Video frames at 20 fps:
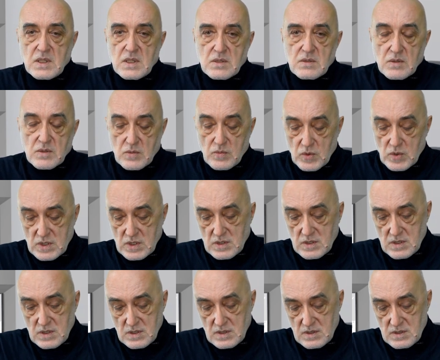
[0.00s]
if you
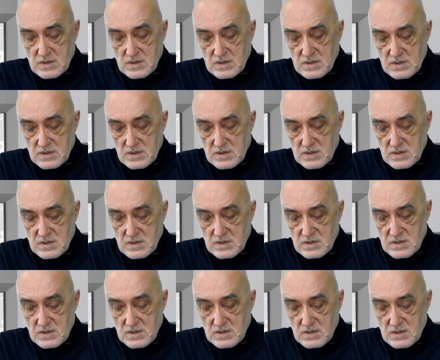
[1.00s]
can
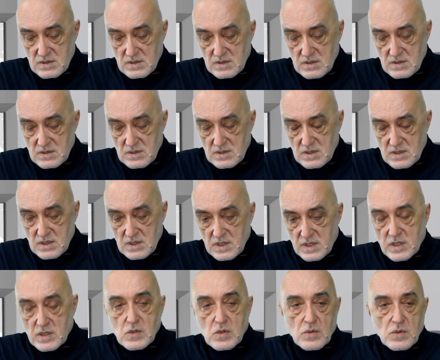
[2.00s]
pay
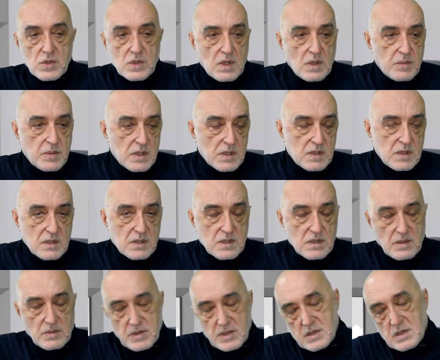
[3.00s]
your
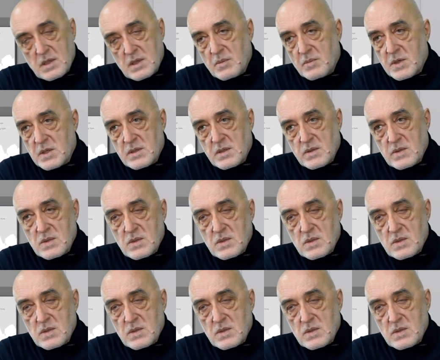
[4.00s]
installment payments,